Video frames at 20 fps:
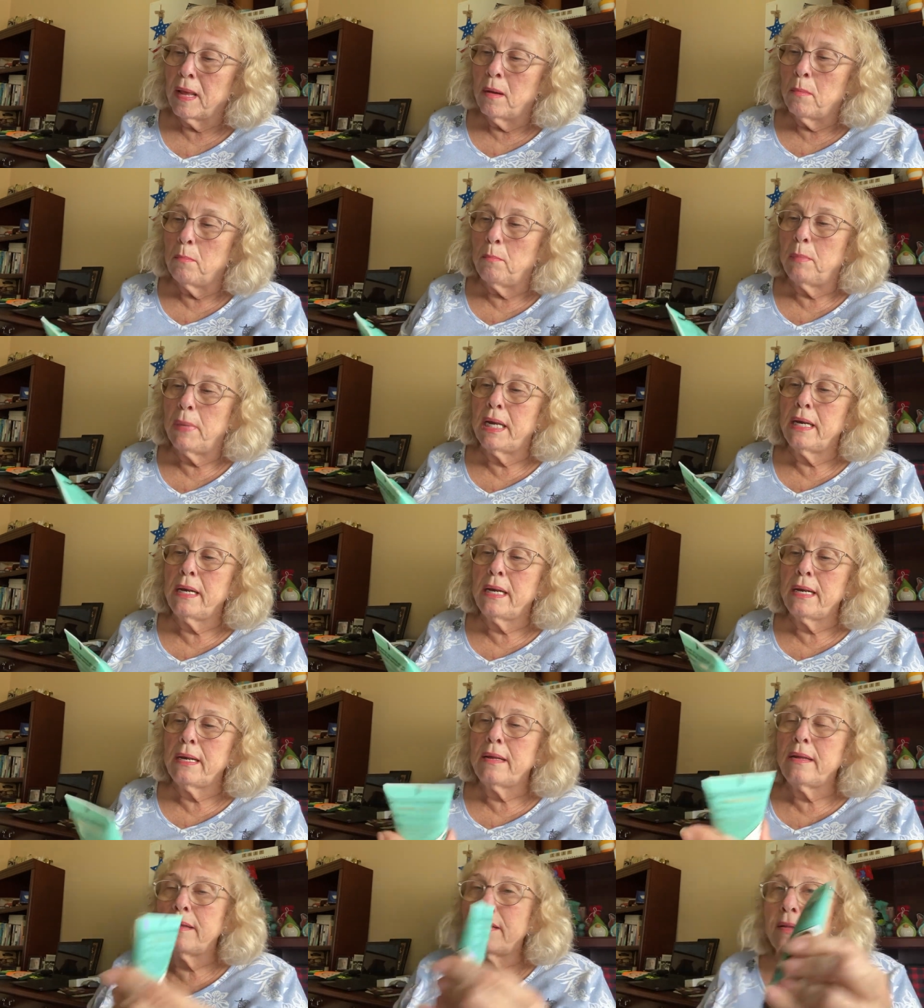
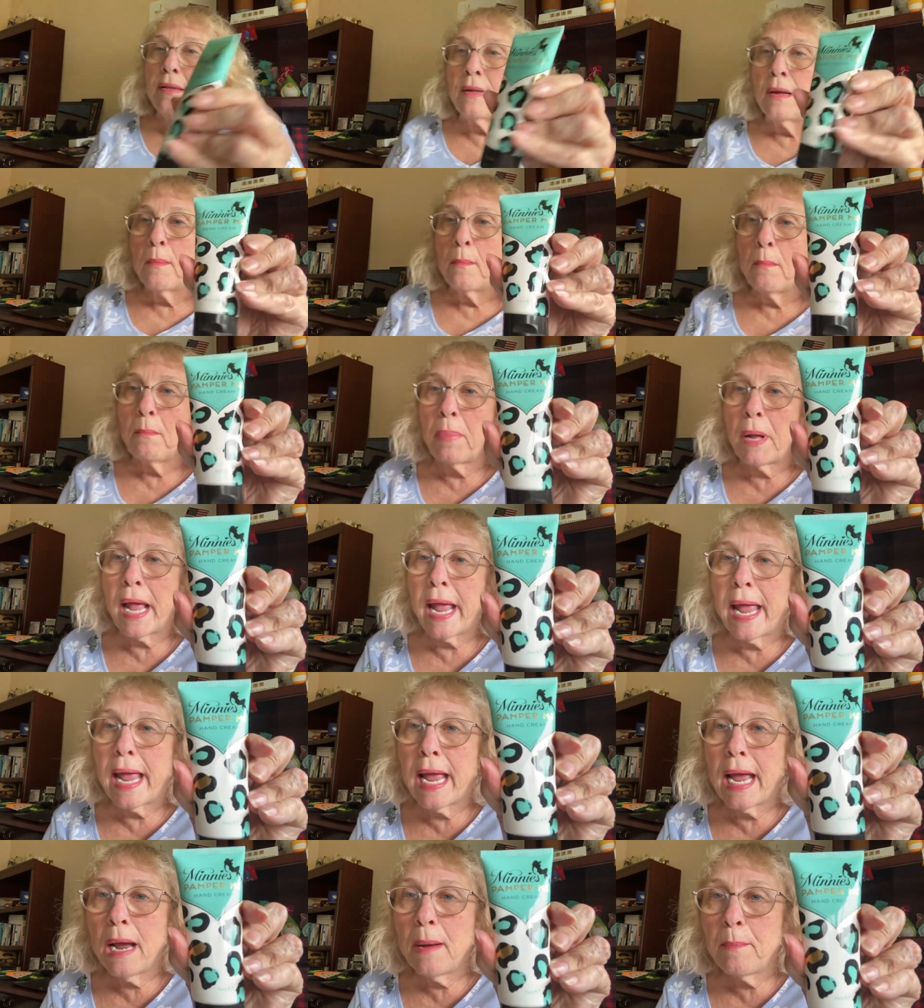Minnie's
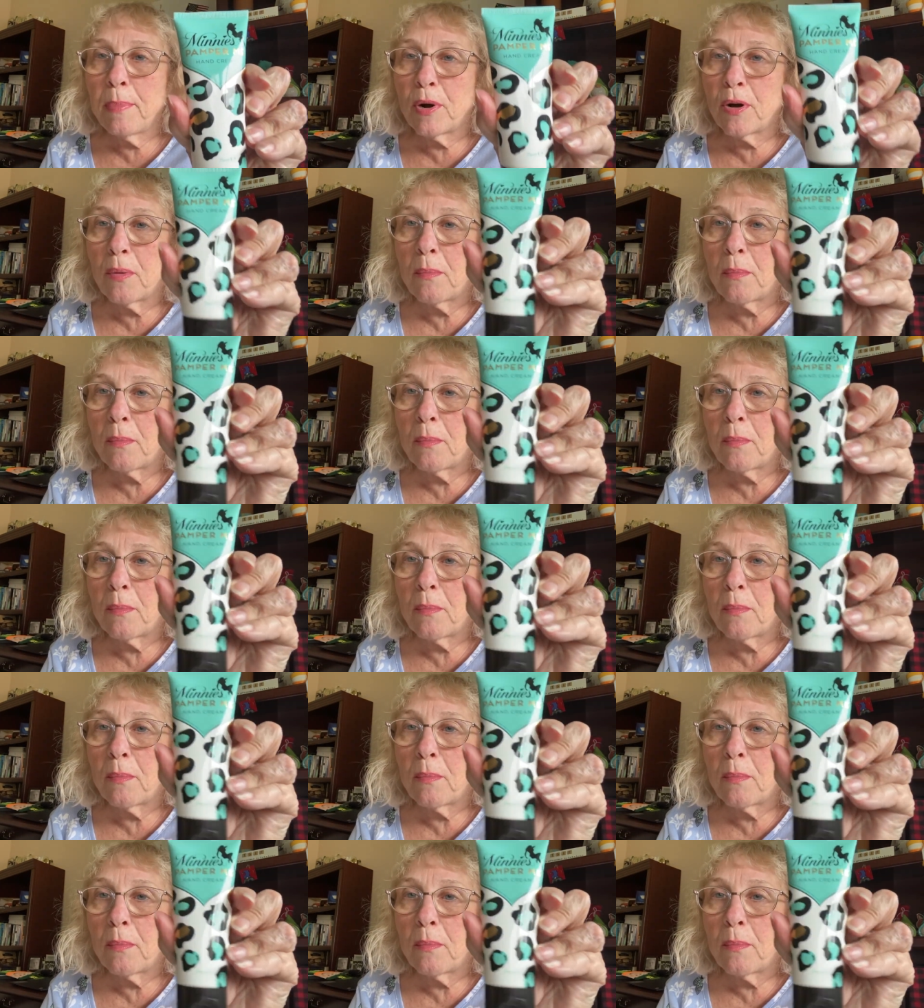Pamper